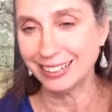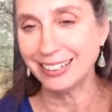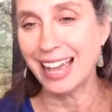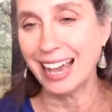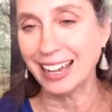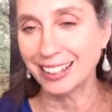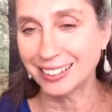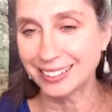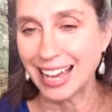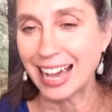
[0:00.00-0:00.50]
Yeah,
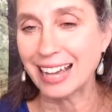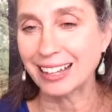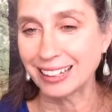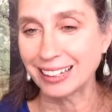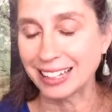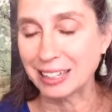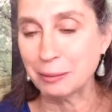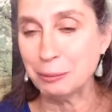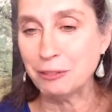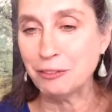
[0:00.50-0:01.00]
exactly.
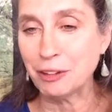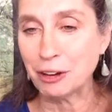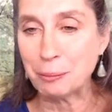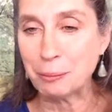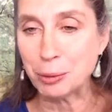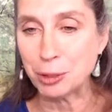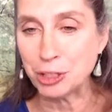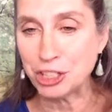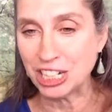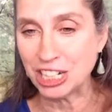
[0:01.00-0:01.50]
It can be very
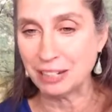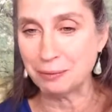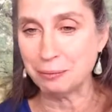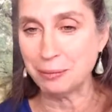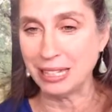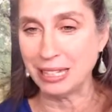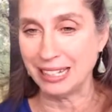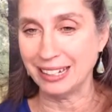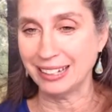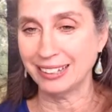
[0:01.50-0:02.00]
pushy and
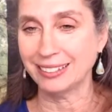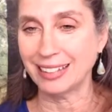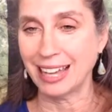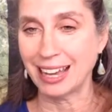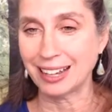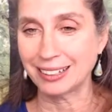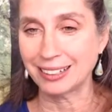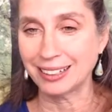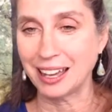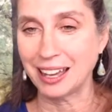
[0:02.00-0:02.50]
mean.
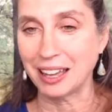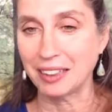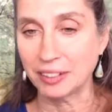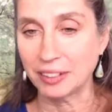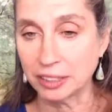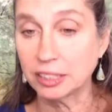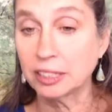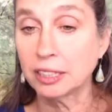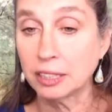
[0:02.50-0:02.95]
Exactly, Heather.